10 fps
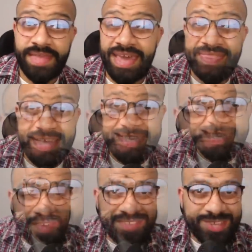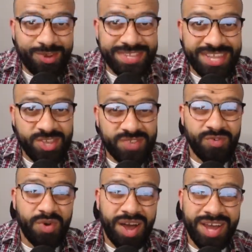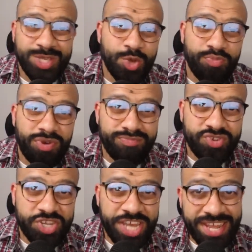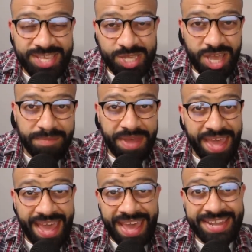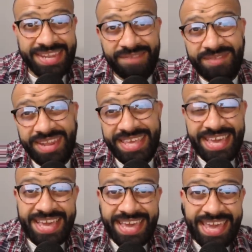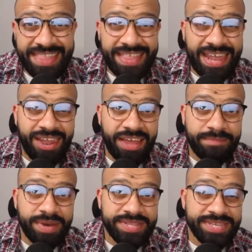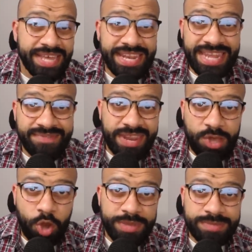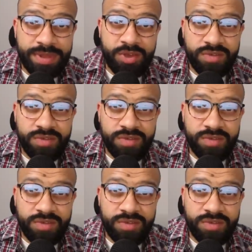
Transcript: And that's it. Found this content useful? I super appreciate a sub, and definitely hit that like button and leave any comments below.